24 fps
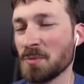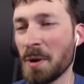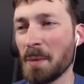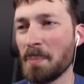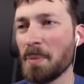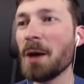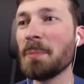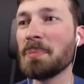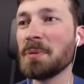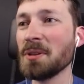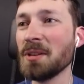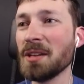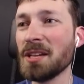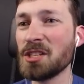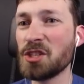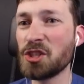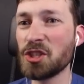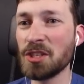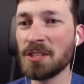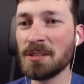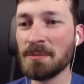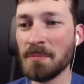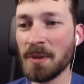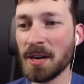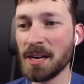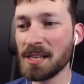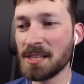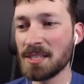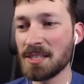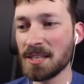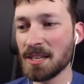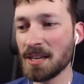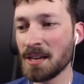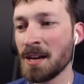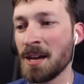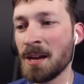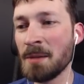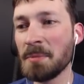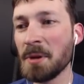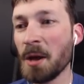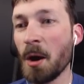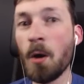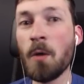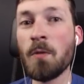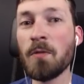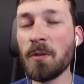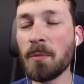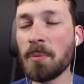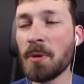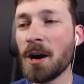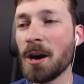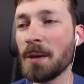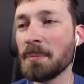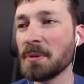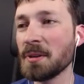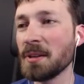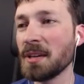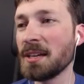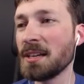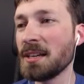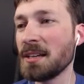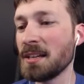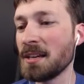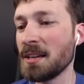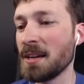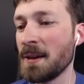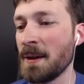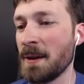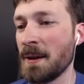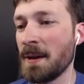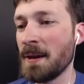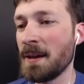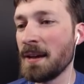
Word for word: or my population might uh, be overpopulated.